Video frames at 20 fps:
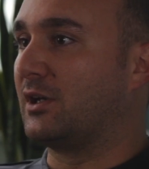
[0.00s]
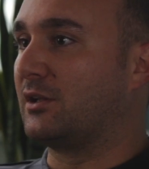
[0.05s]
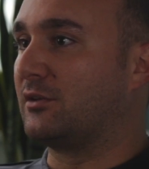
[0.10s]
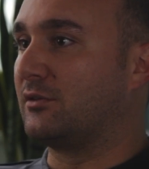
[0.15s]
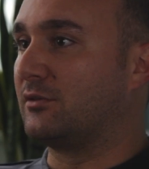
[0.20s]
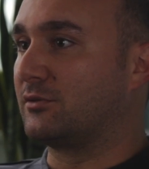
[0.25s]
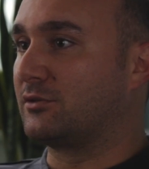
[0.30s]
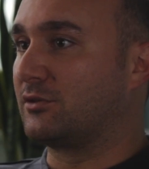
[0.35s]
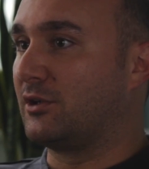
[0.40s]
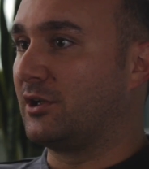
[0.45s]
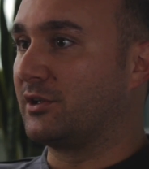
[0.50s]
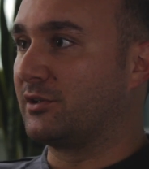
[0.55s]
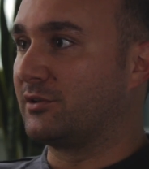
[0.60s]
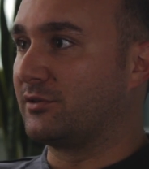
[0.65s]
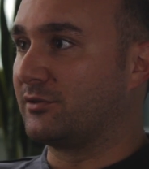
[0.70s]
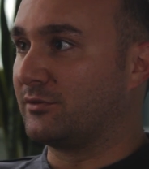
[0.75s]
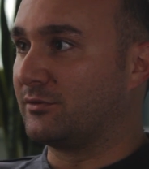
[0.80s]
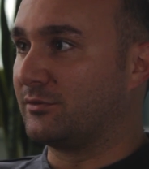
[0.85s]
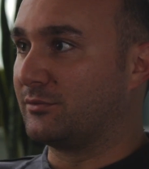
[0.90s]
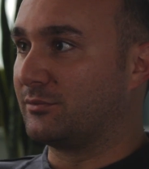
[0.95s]
And you're trying
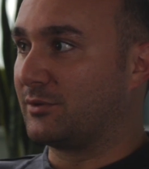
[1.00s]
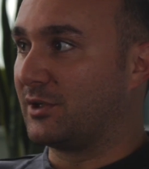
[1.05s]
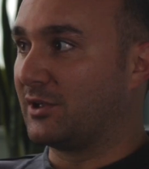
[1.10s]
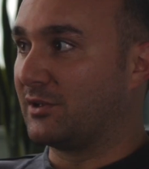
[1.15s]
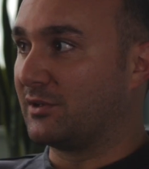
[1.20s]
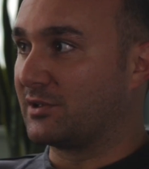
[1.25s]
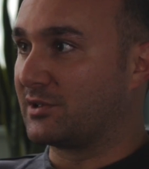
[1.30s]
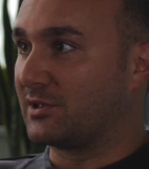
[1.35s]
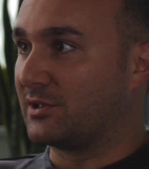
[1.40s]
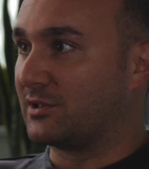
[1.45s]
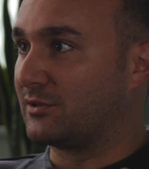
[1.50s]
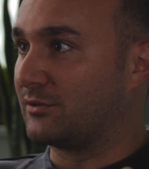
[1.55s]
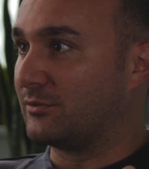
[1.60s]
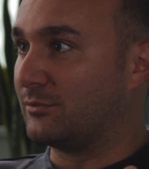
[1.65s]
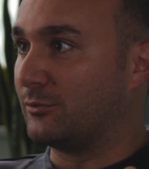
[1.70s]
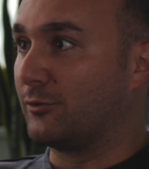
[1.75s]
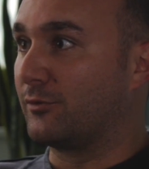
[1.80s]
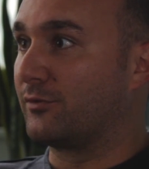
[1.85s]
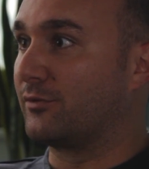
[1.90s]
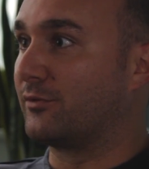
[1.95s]
to get this thing to
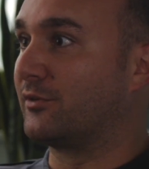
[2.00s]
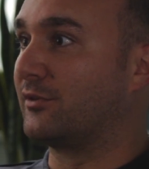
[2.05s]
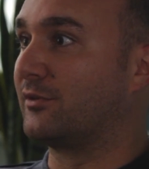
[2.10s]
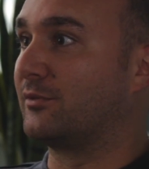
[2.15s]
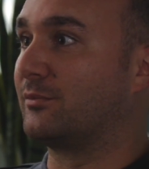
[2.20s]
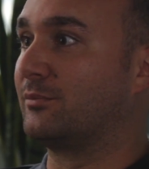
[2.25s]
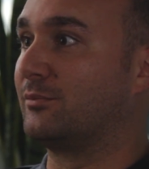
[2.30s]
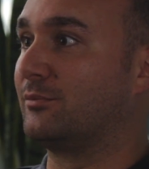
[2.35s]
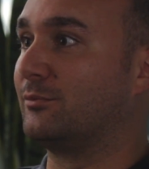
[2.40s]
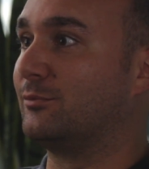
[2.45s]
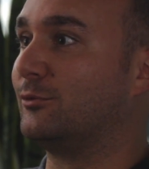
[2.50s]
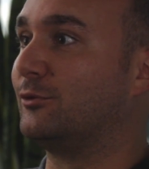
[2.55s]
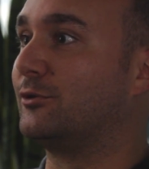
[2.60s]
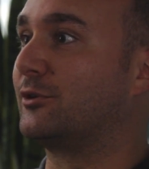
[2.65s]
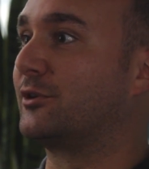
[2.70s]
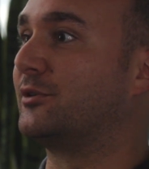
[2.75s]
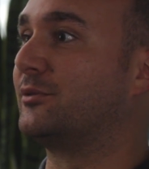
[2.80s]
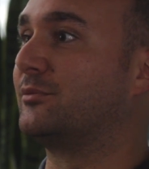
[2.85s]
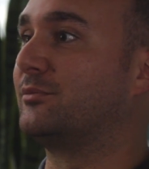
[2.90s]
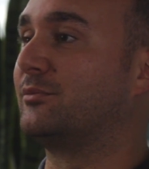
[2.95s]
move through the
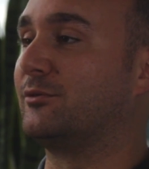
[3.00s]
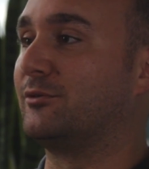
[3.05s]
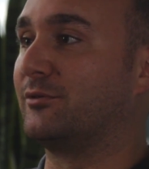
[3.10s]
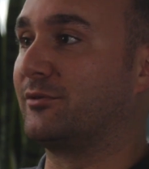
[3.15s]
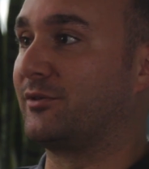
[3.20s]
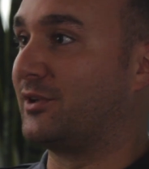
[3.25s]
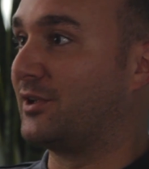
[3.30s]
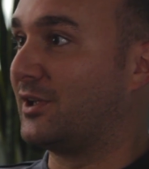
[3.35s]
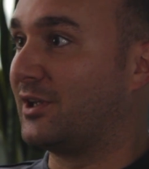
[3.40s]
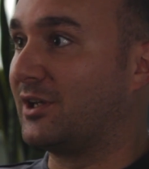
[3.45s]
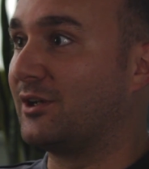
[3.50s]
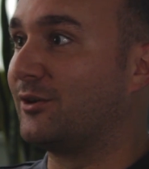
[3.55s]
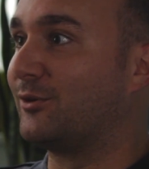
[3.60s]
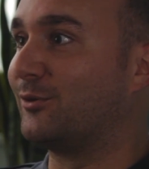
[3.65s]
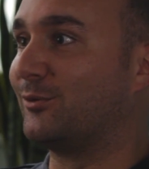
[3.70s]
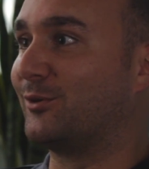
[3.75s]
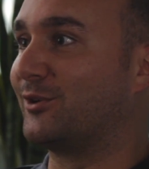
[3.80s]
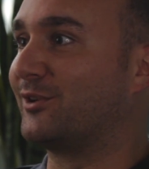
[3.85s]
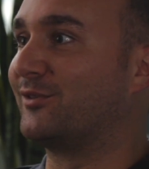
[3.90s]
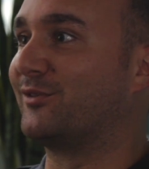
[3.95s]
water or the air
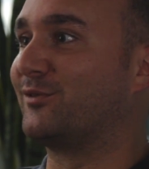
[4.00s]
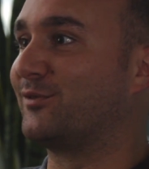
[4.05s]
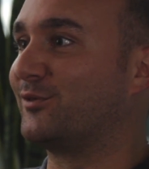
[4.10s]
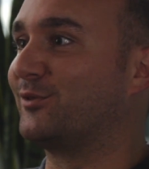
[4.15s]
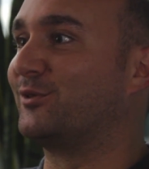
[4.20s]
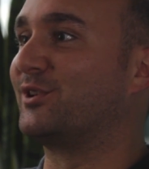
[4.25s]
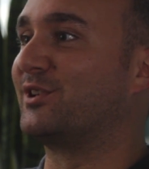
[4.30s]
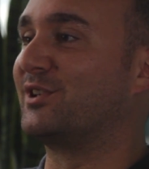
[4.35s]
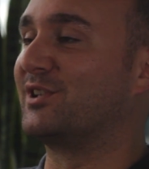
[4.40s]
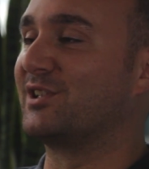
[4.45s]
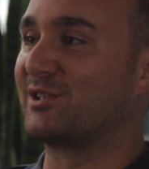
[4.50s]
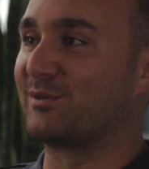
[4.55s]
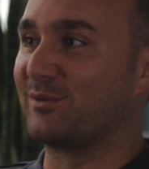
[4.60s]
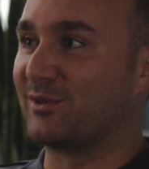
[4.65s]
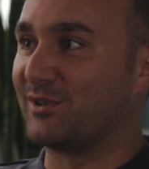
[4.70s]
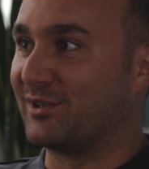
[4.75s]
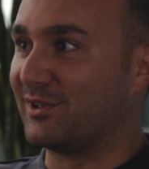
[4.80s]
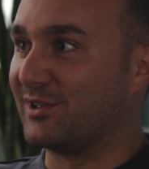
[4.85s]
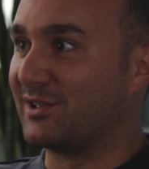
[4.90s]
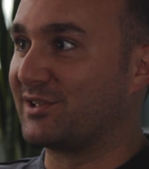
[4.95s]
or whatever fluid it is
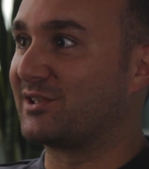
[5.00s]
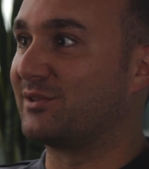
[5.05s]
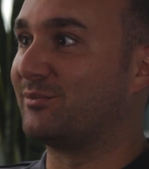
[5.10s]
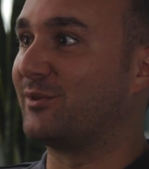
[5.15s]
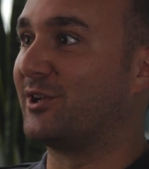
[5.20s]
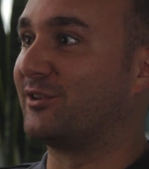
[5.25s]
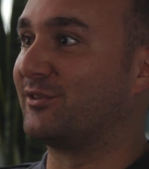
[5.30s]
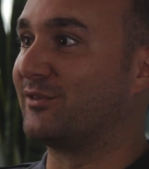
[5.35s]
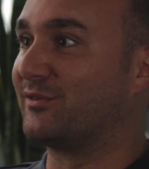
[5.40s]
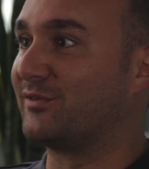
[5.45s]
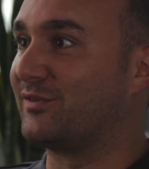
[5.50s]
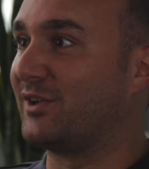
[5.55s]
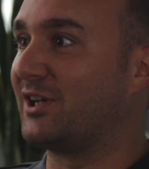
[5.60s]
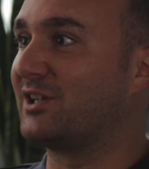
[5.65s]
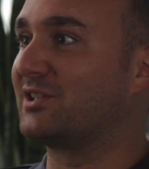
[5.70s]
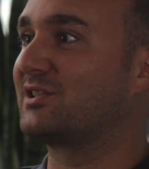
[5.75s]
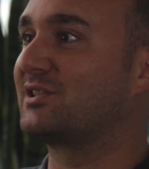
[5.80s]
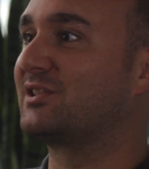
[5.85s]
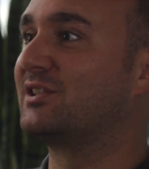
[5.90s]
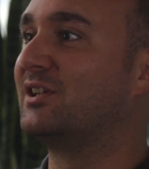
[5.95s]
with the least amount of
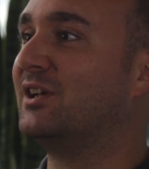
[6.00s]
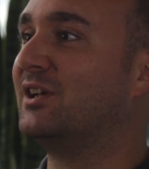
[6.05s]
fuss.